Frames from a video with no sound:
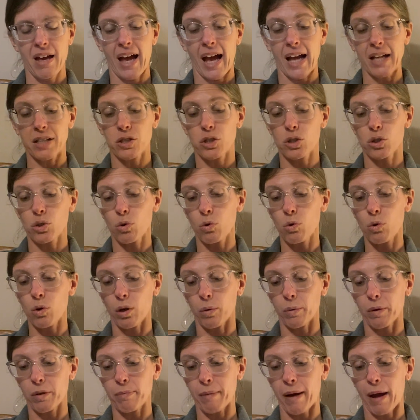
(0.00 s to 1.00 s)
At
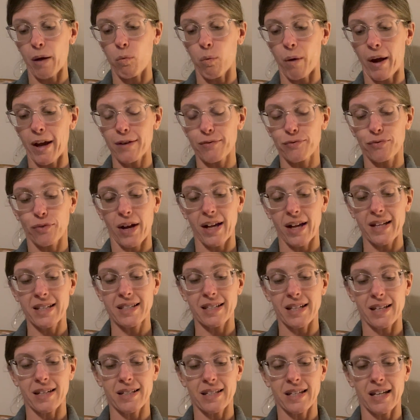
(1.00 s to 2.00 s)
school, with my white friends
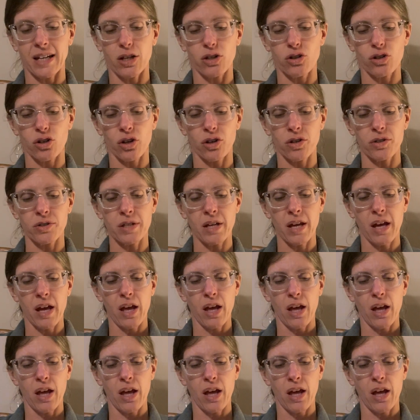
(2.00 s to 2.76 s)
and teachers,